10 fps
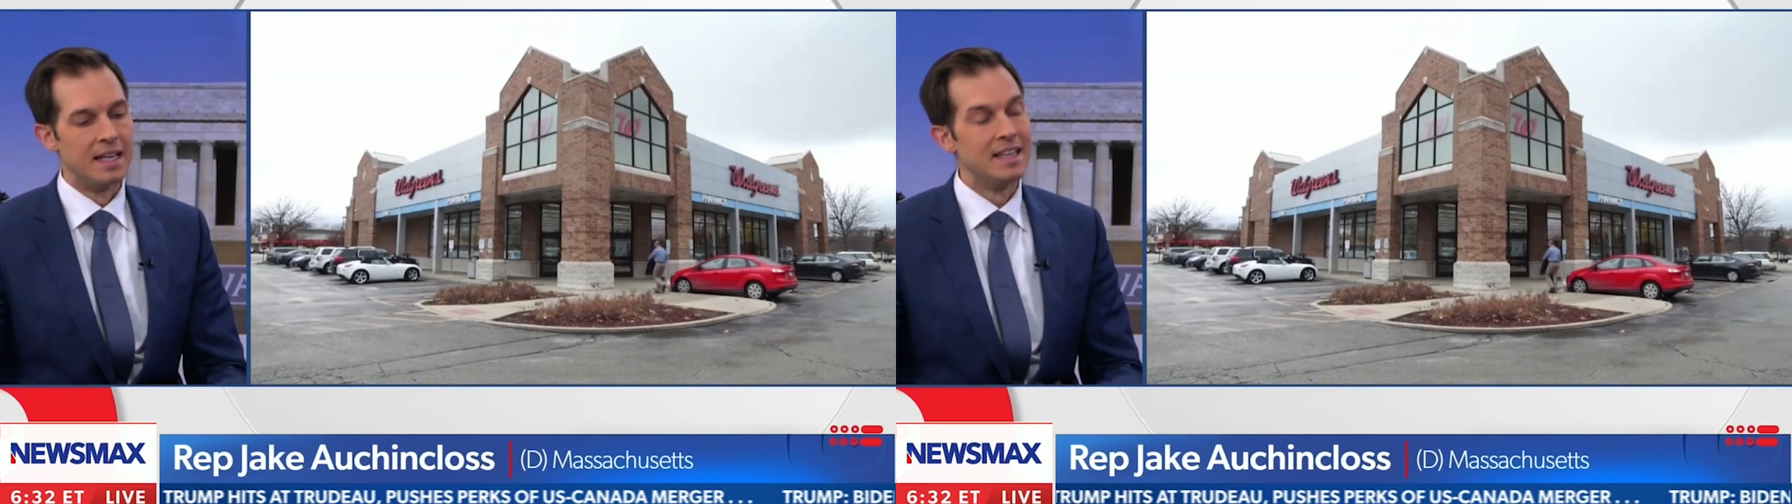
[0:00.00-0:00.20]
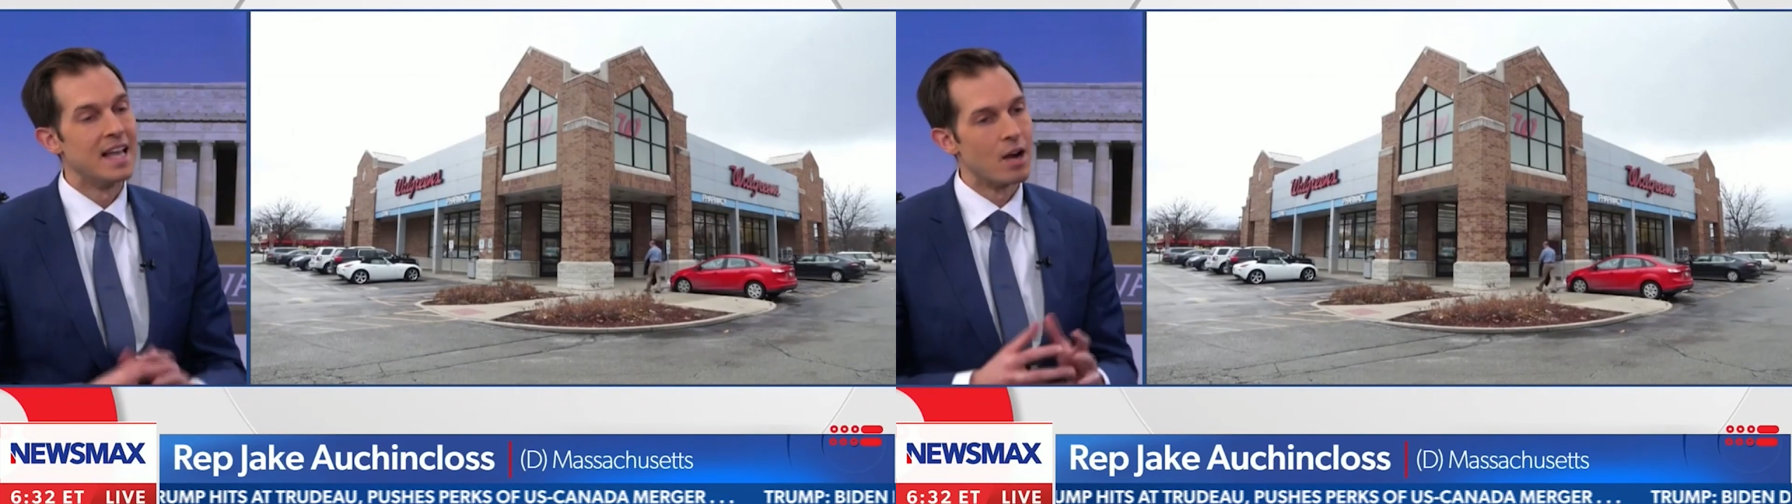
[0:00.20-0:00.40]

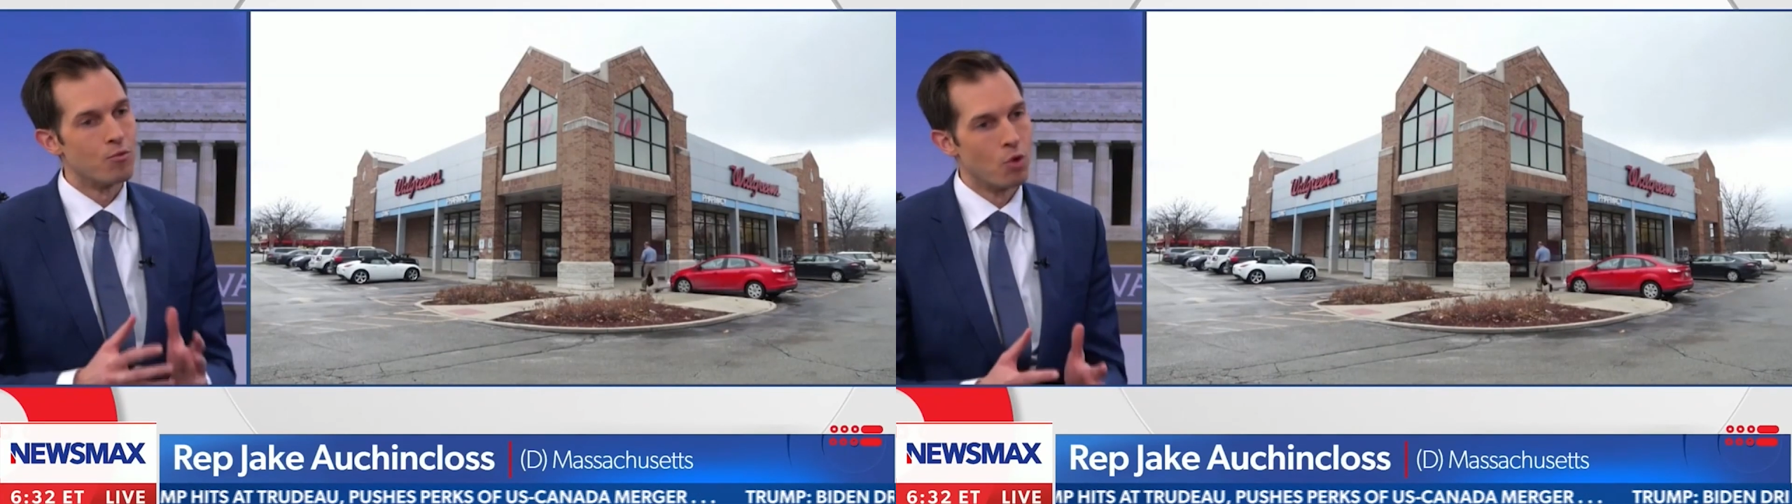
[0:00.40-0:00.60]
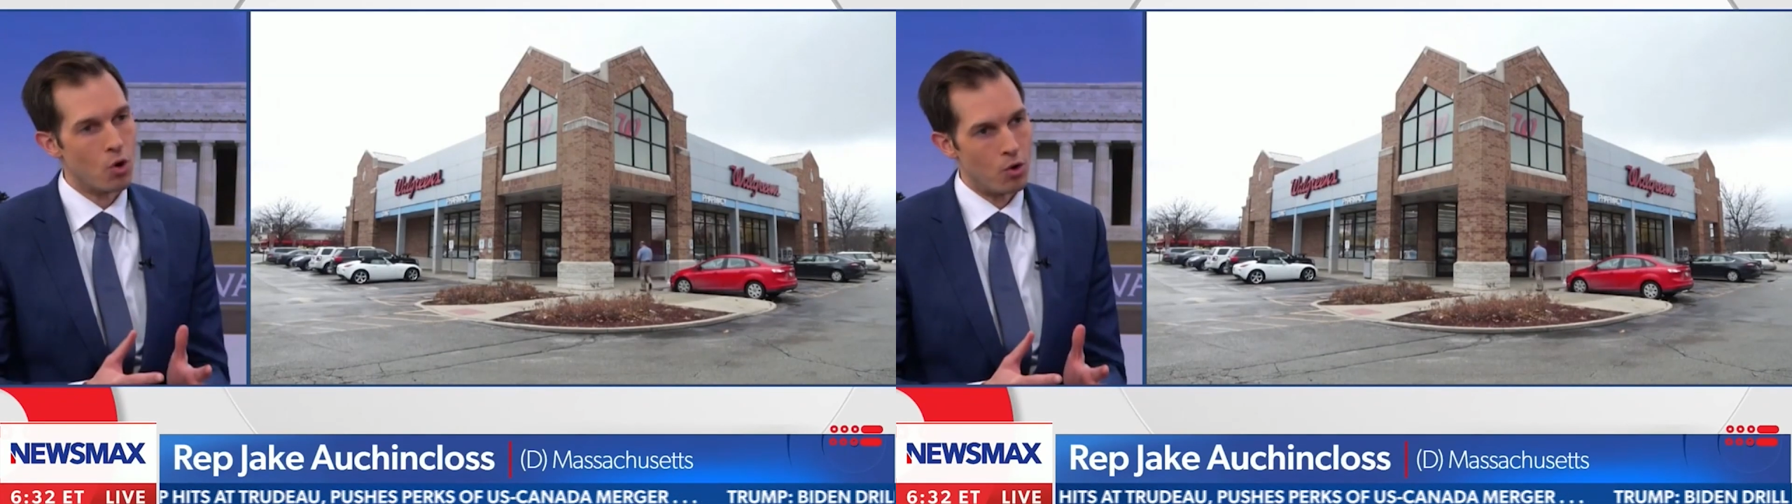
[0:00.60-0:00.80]
in that
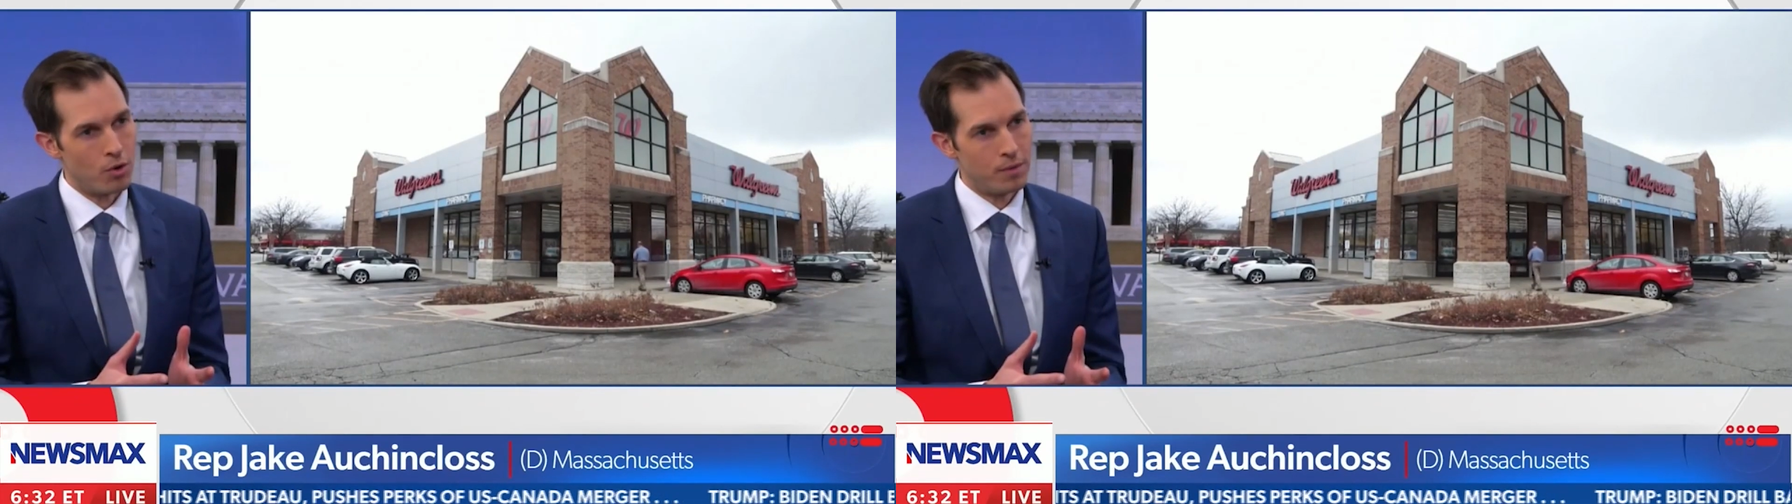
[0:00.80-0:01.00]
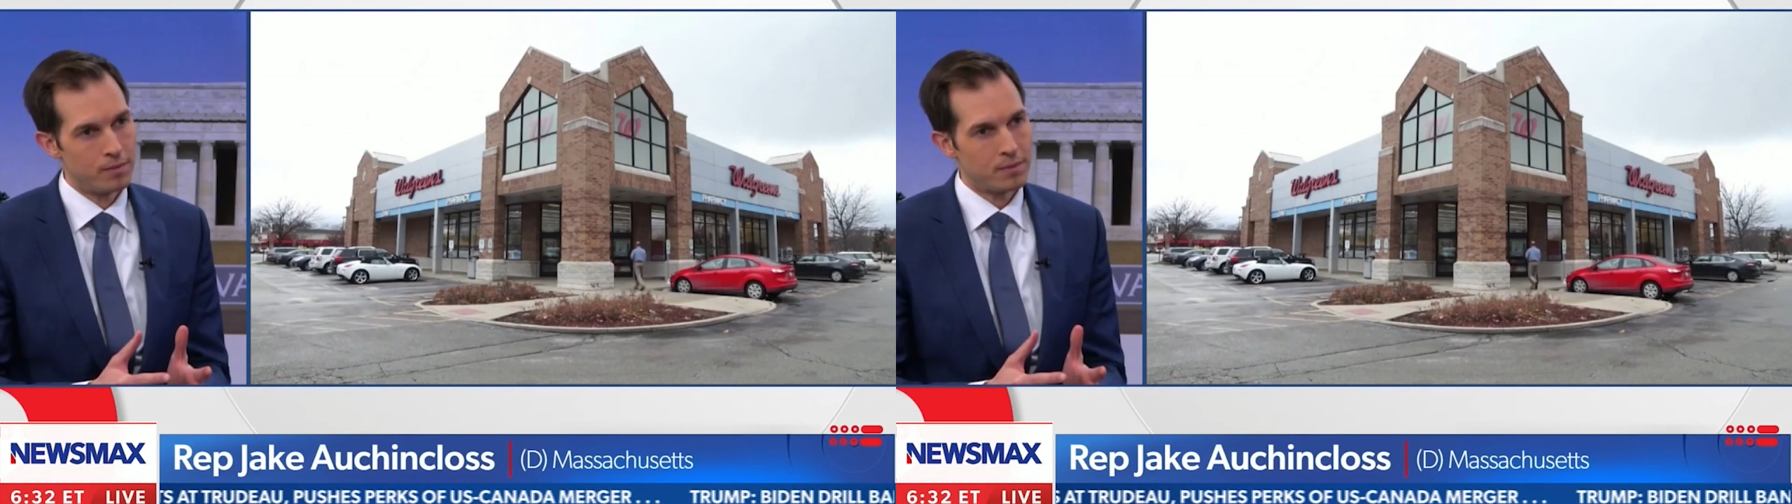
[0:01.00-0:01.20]

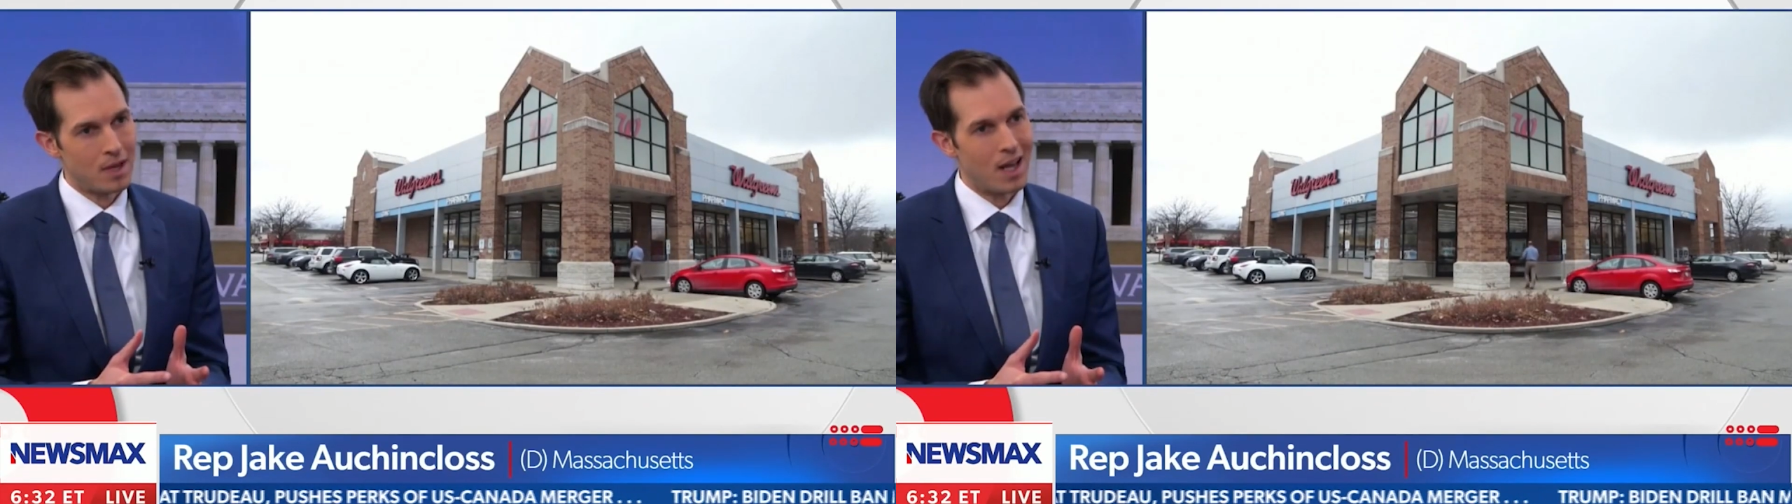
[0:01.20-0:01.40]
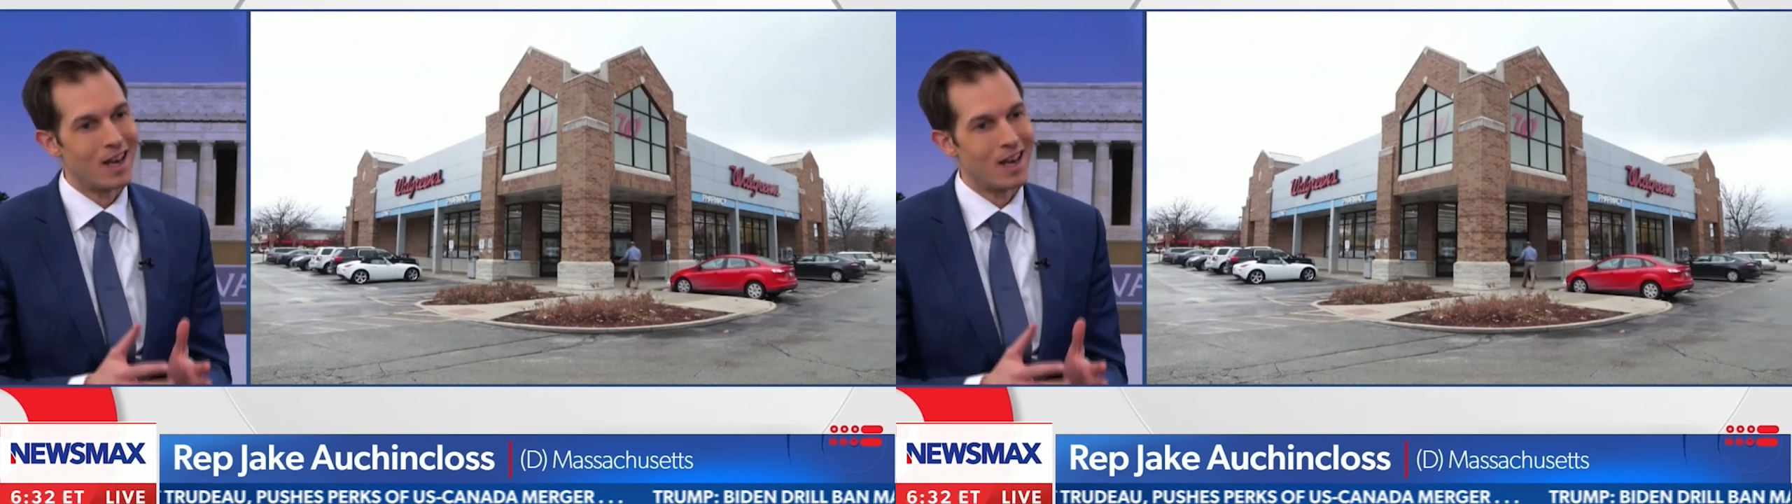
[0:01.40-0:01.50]
role, a